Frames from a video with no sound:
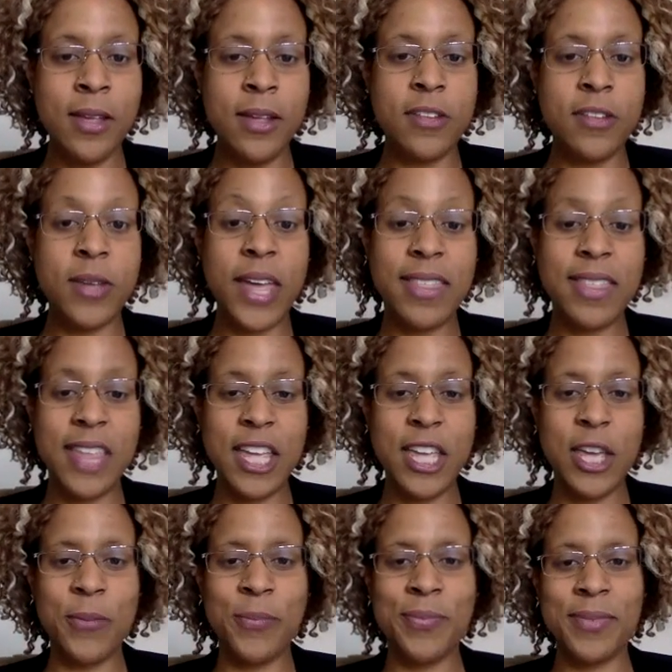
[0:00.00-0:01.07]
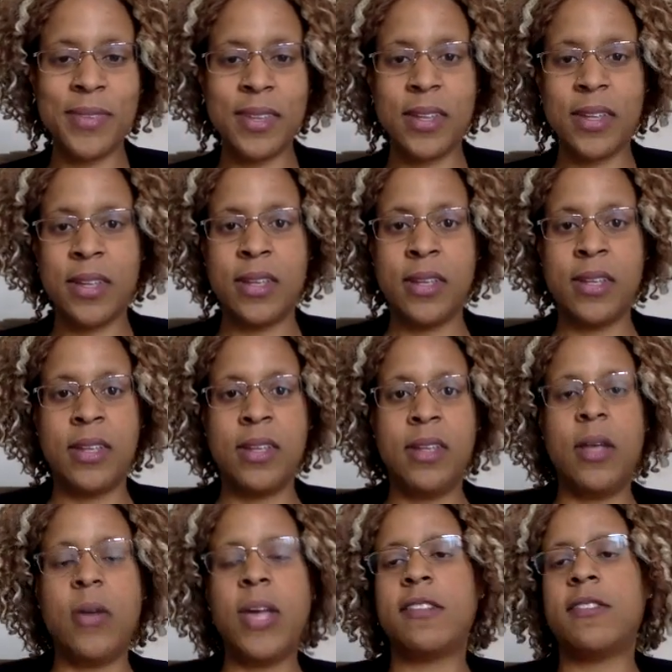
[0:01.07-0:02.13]
So again, thank you.
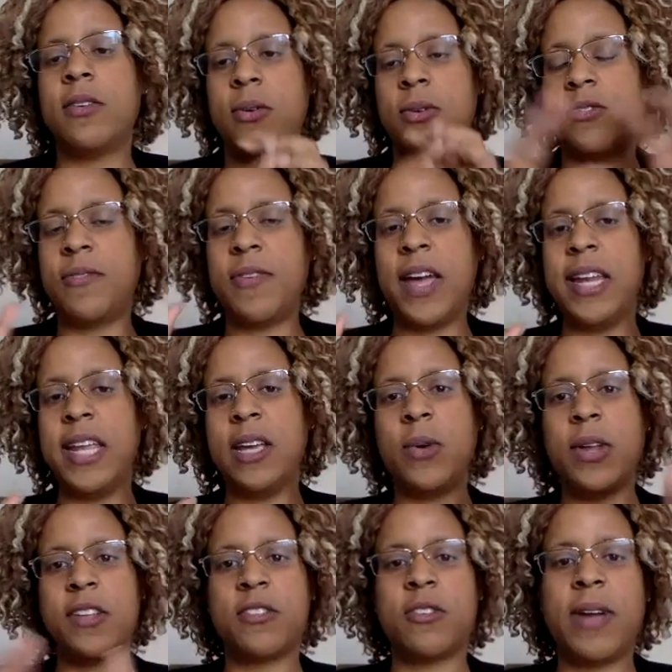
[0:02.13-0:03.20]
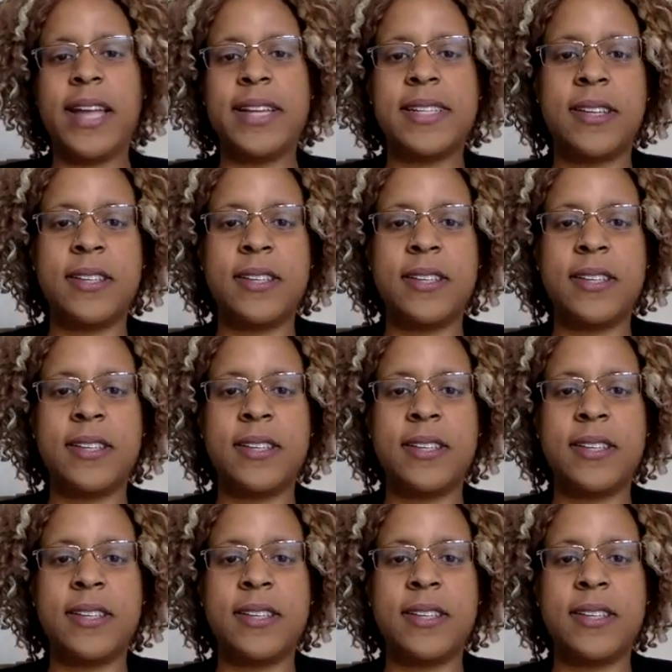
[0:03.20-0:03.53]
Okay, so defining what is great.